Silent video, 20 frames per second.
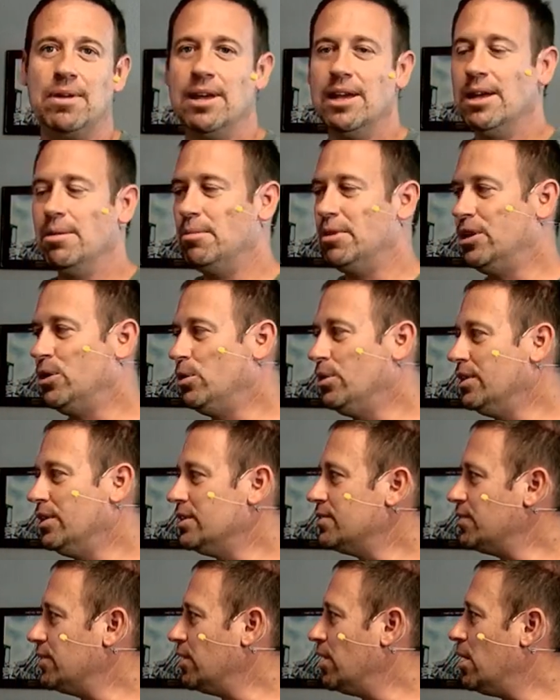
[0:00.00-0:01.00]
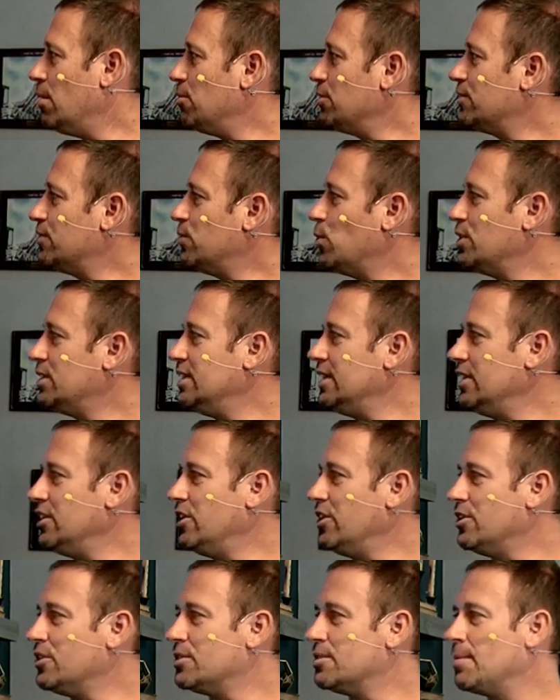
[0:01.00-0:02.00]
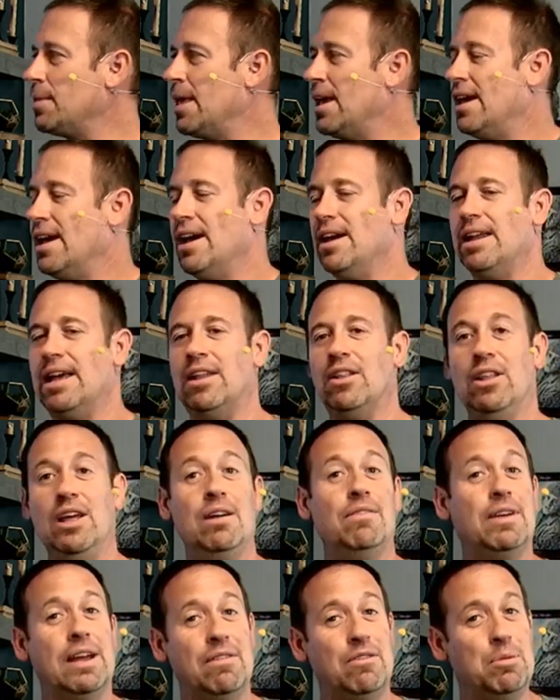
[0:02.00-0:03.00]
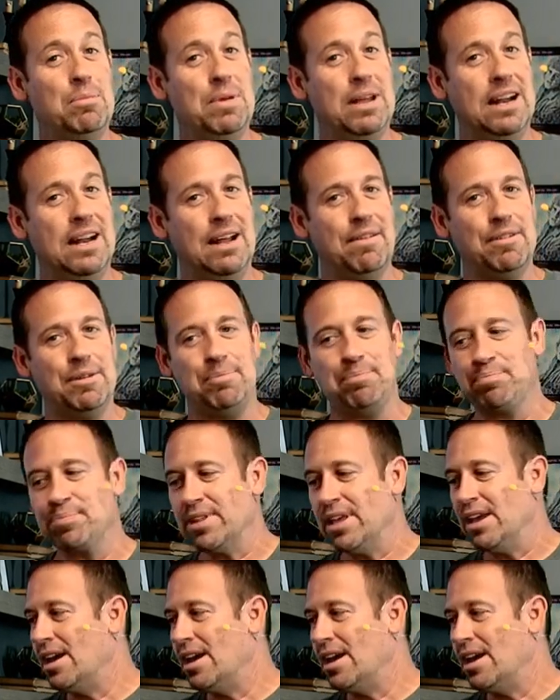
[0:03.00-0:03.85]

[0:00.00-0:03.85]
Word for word: I've been doing this for almost 14 years, and I love every minute of it.